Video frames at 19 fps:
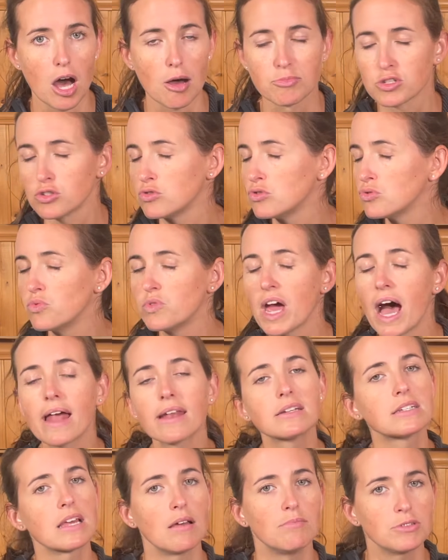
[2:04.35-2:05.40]
So do not
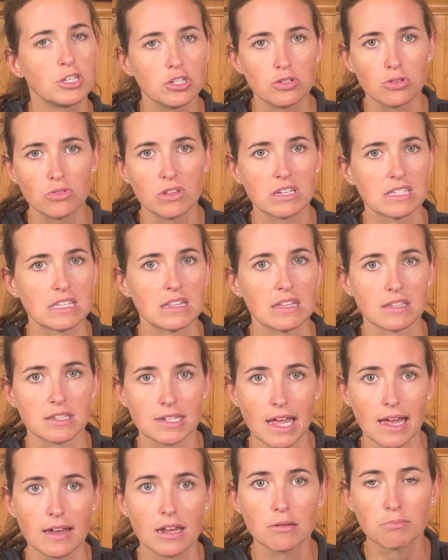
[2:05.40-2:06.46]
attempt to do this in the
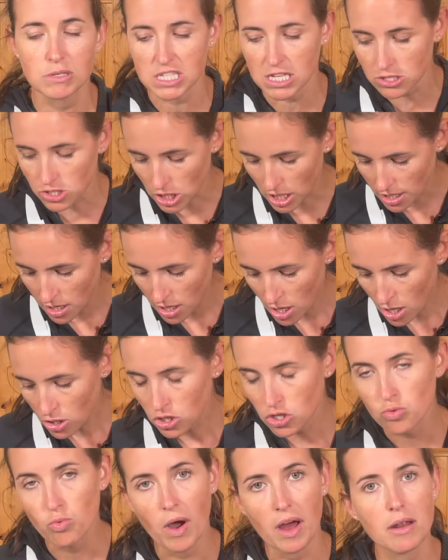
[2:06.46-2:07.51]
standing position. You
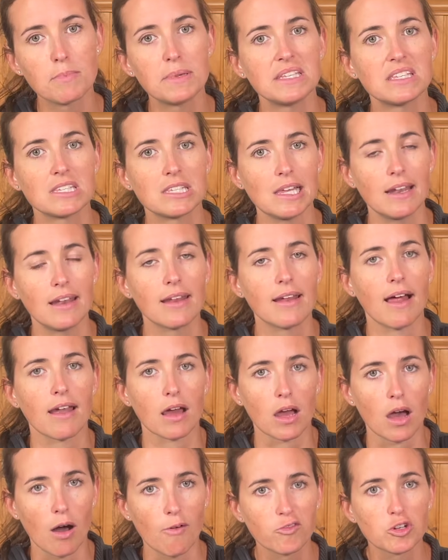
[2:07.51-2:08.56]
want to be seated on a
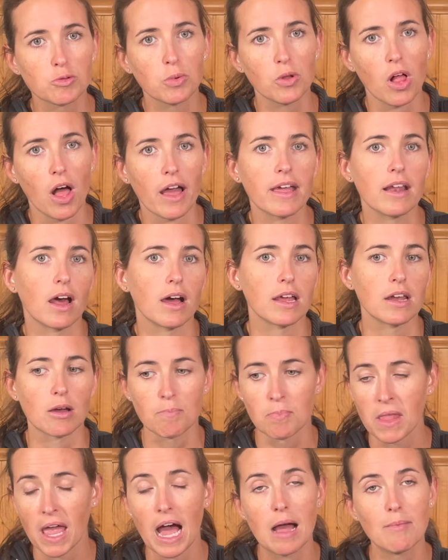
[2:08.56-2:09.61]
comfortable height item.
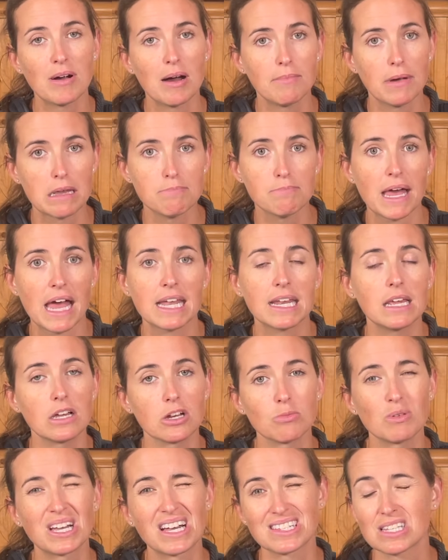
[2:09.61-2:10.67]
I'm on my bed here
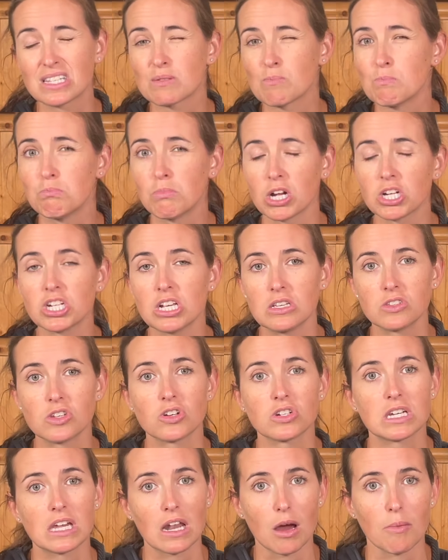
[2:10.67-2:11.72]
because it's much easier to
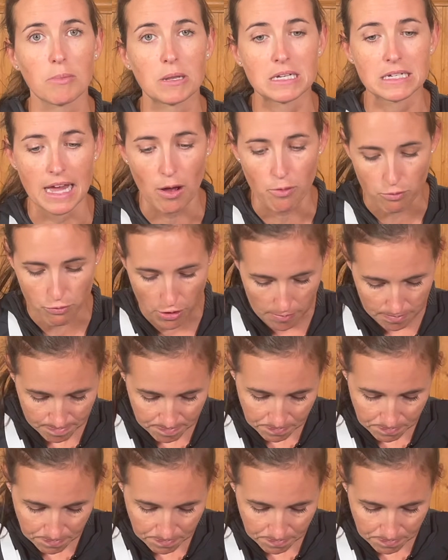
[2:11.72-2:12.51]
get up and down from.